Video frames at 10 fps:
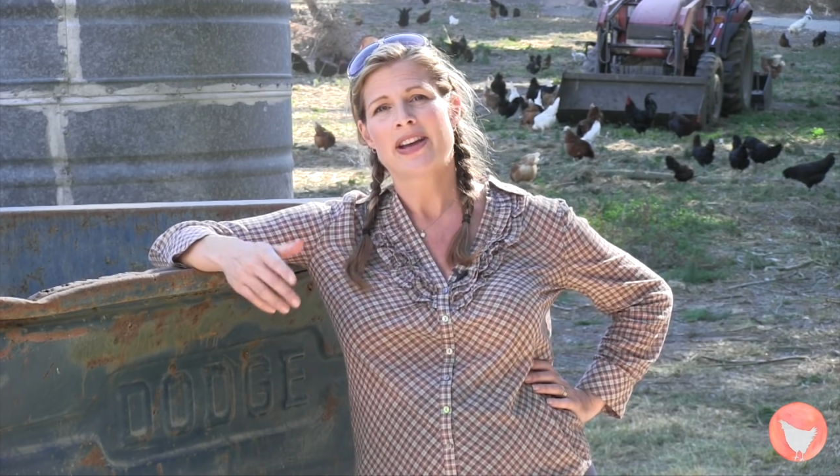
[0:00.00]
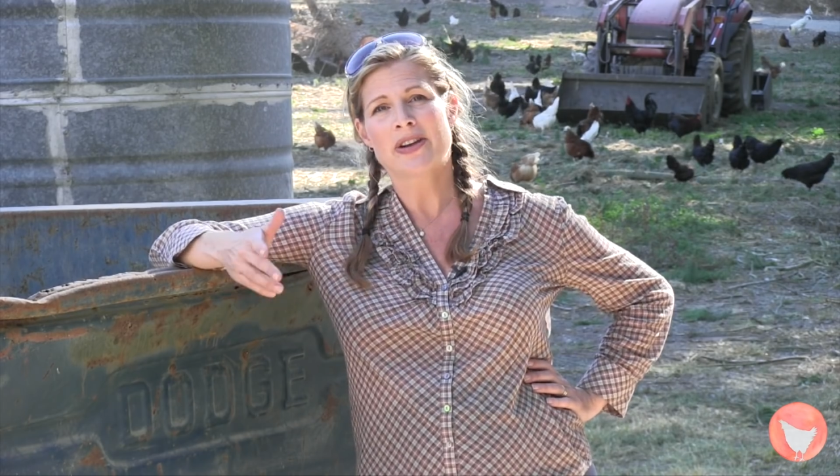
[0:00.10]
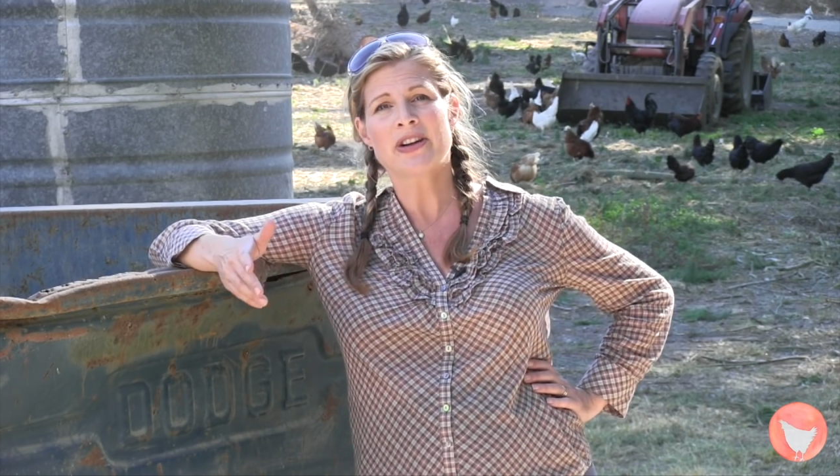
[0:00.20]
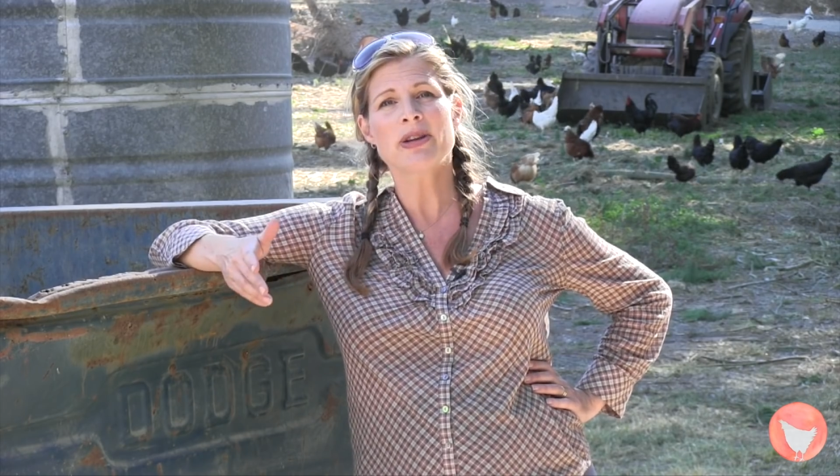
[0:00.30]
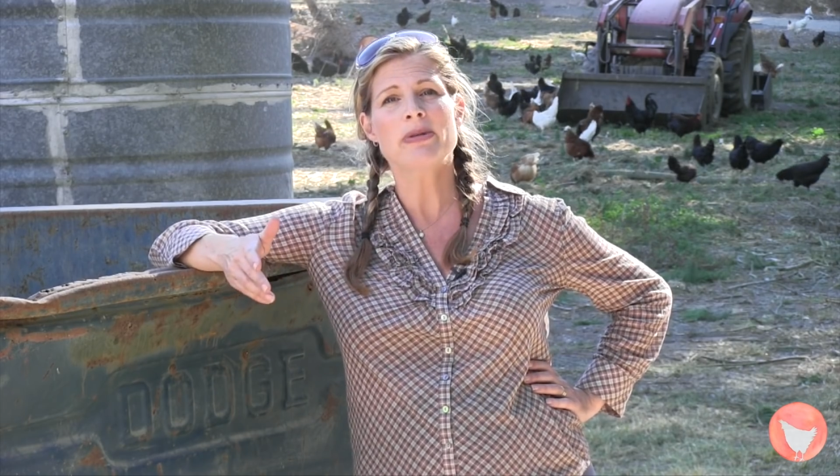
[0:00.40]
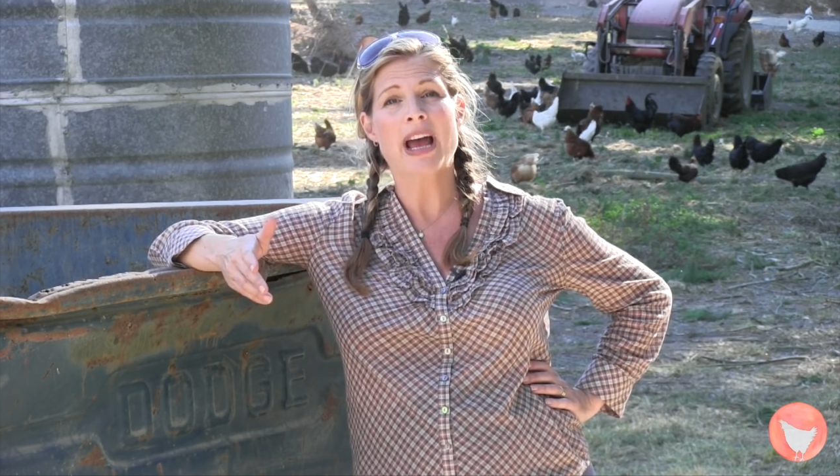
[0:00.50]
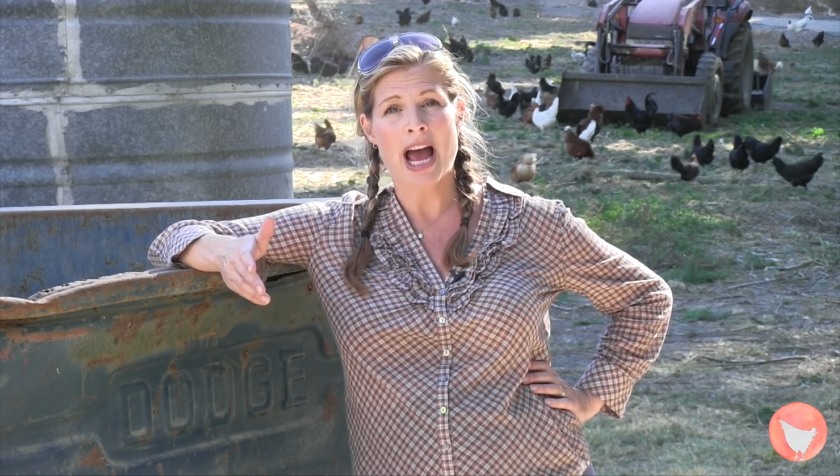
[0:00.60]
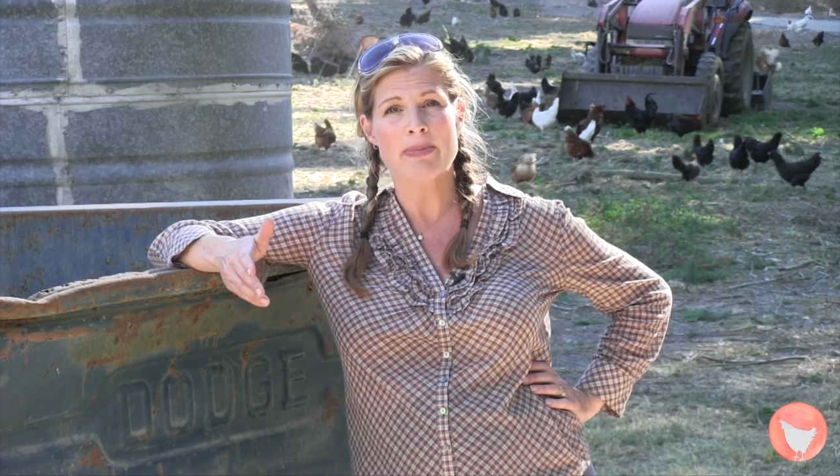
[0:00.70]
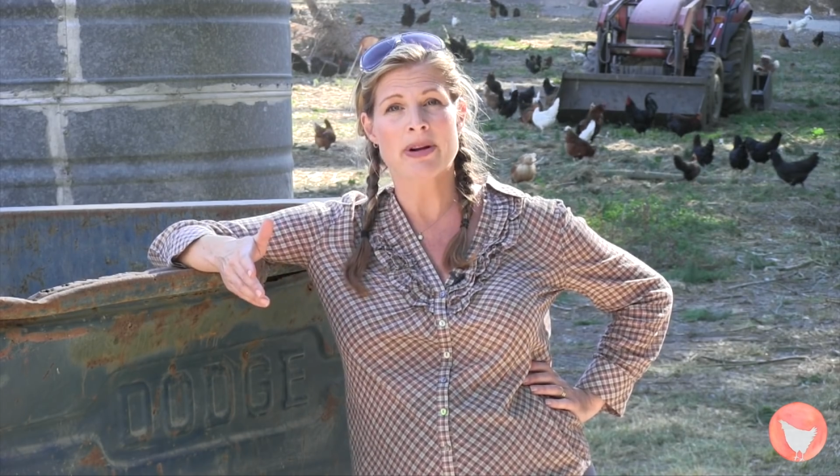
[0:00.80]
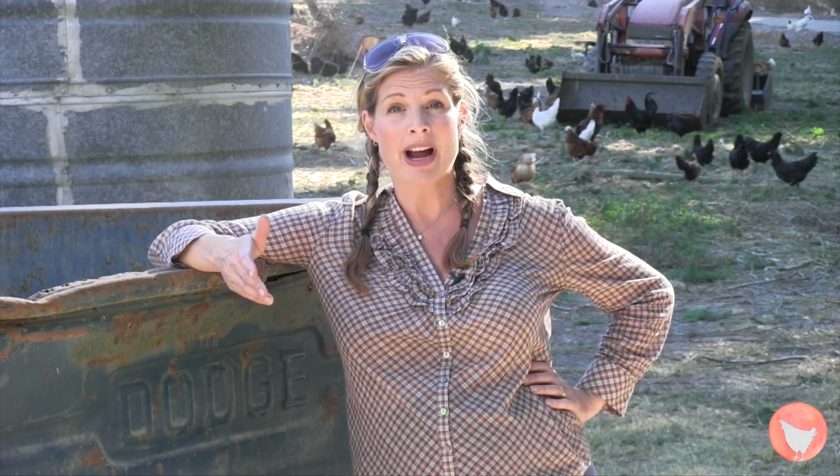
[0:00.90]
you're gonna be
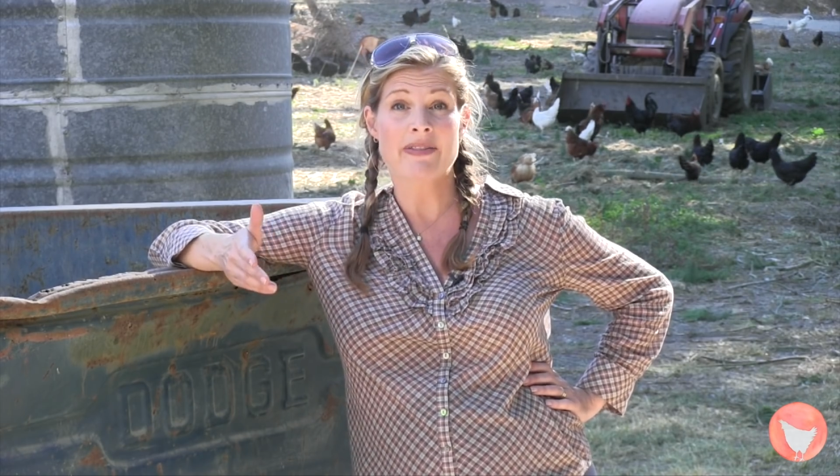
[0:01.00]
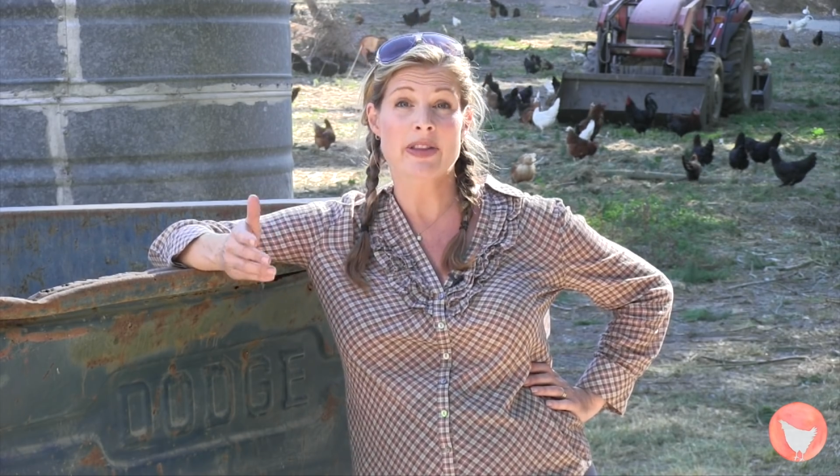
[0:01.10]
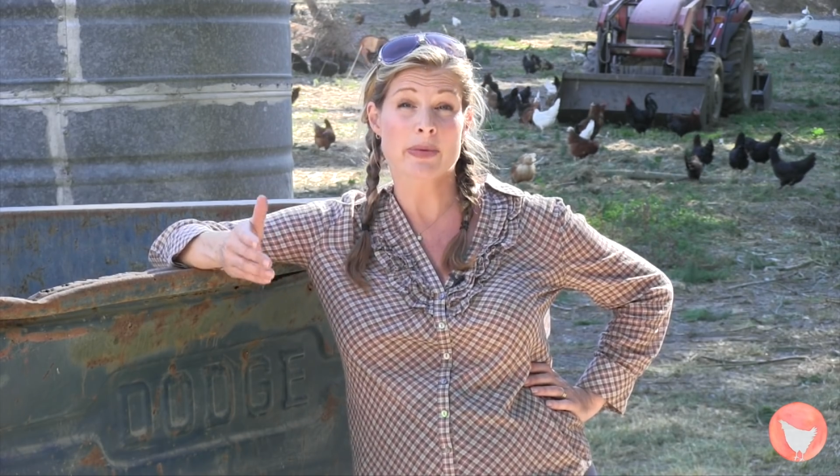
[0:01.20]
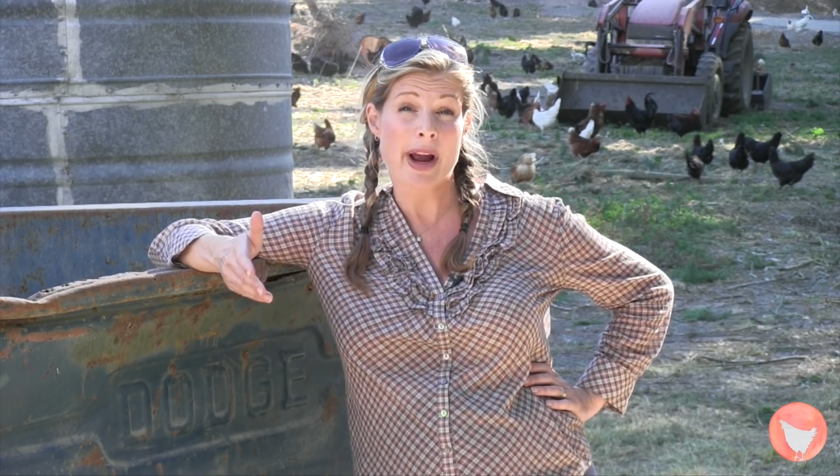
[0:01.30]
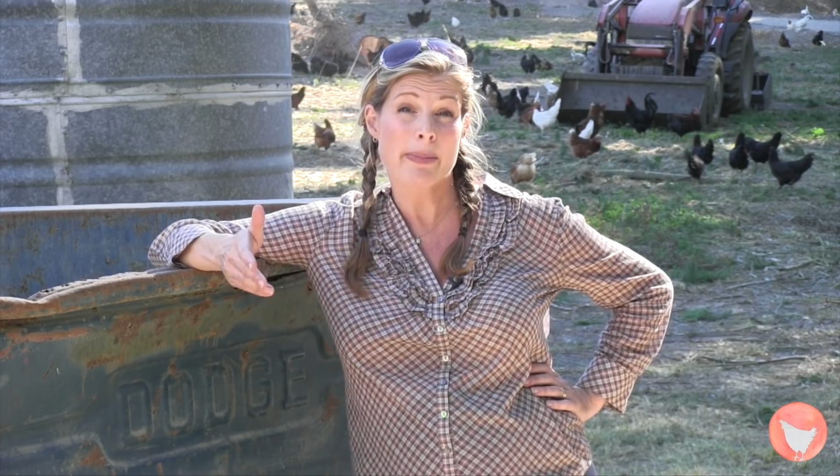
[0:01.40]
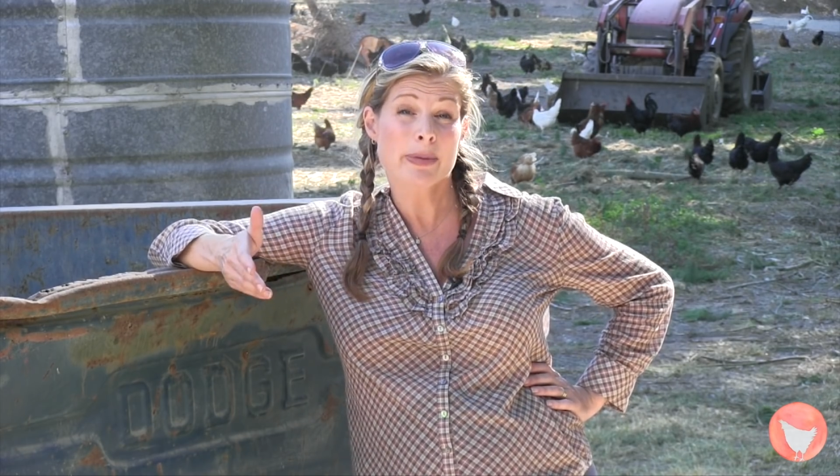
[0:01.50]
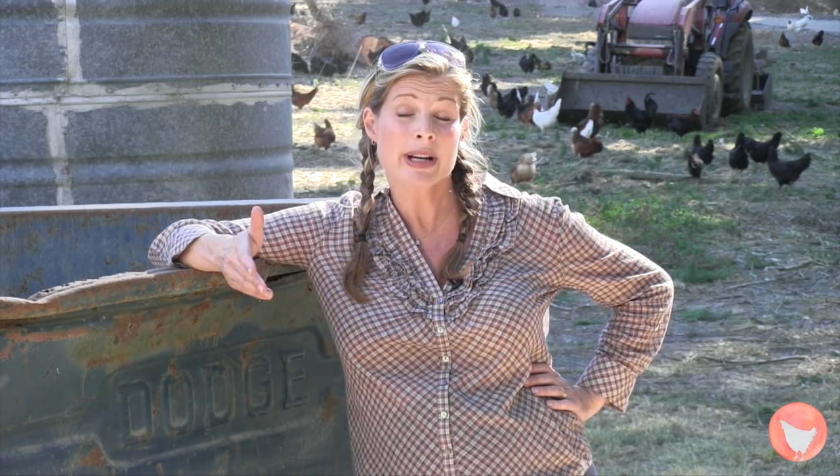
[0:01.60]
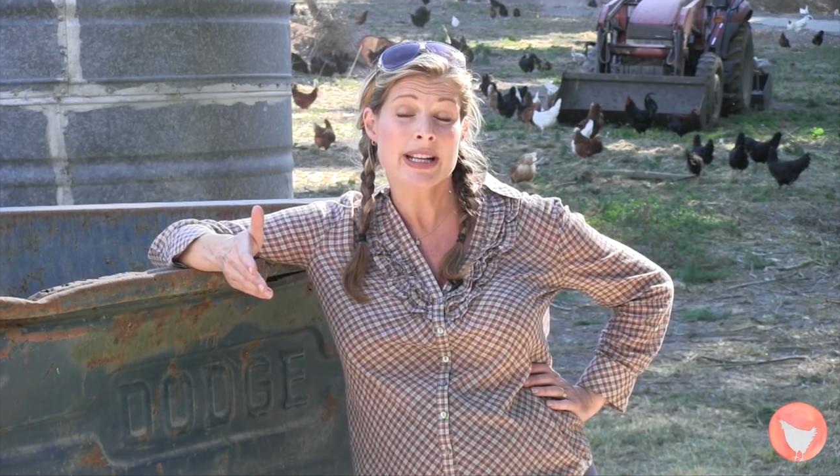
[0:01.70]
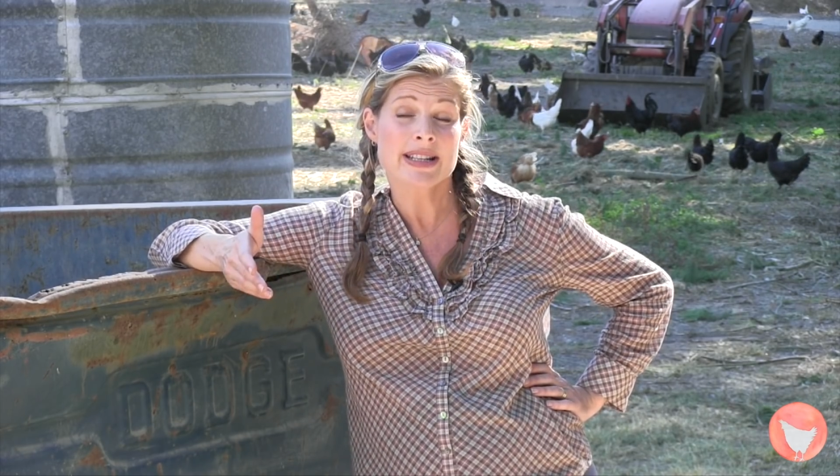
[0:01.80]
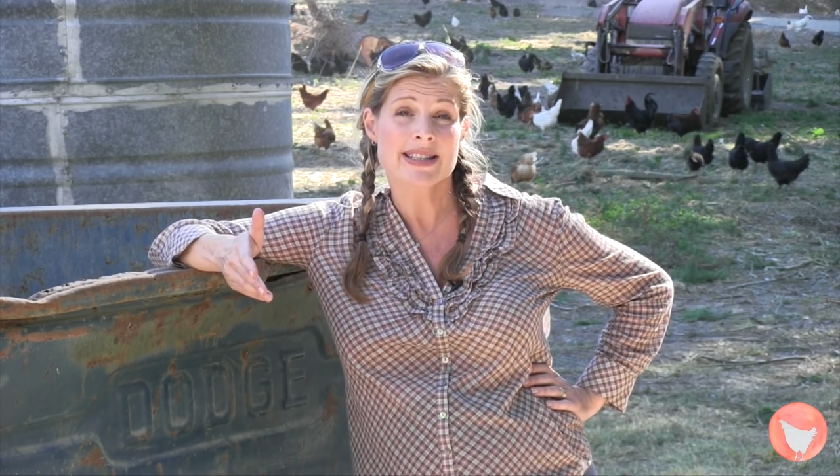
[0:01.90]
happier having the right
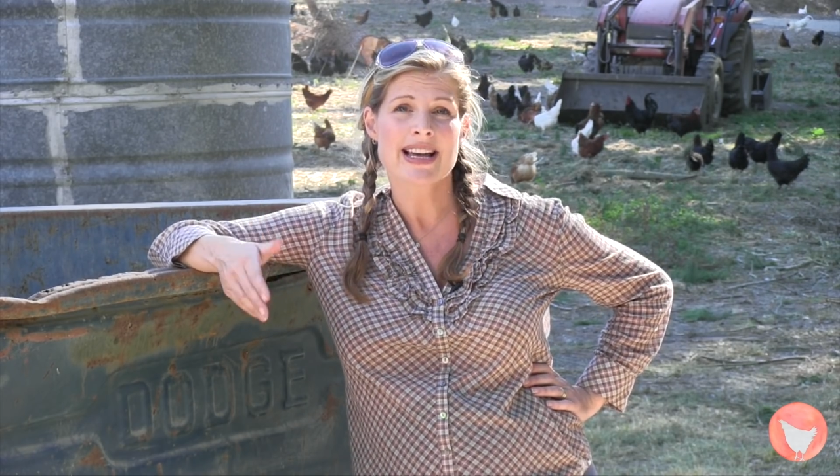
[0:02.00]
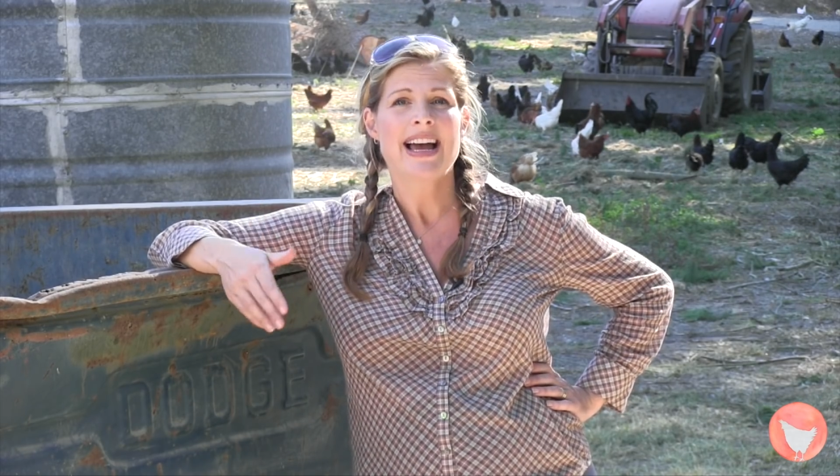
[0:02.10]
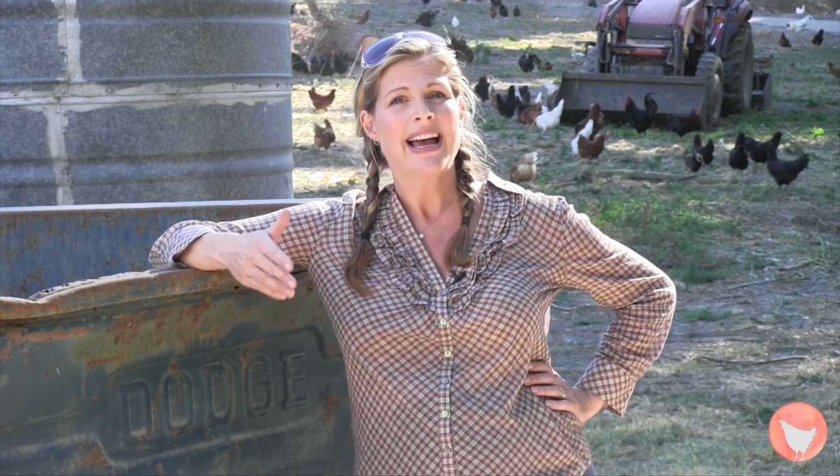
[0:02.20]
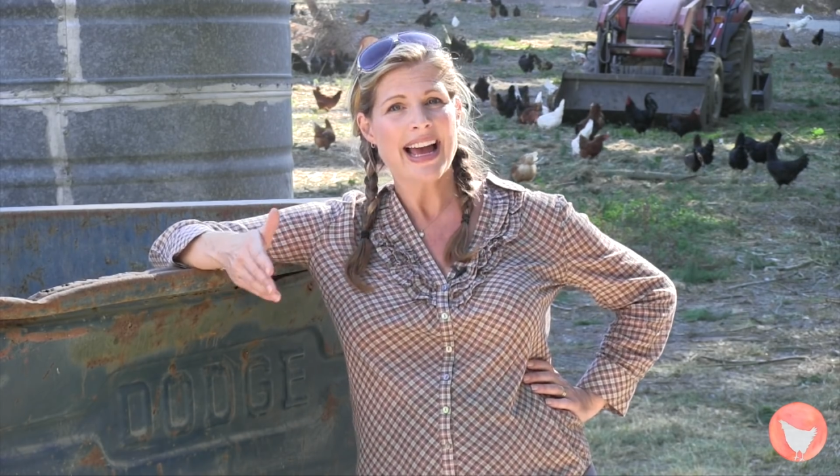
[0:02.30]
breeds,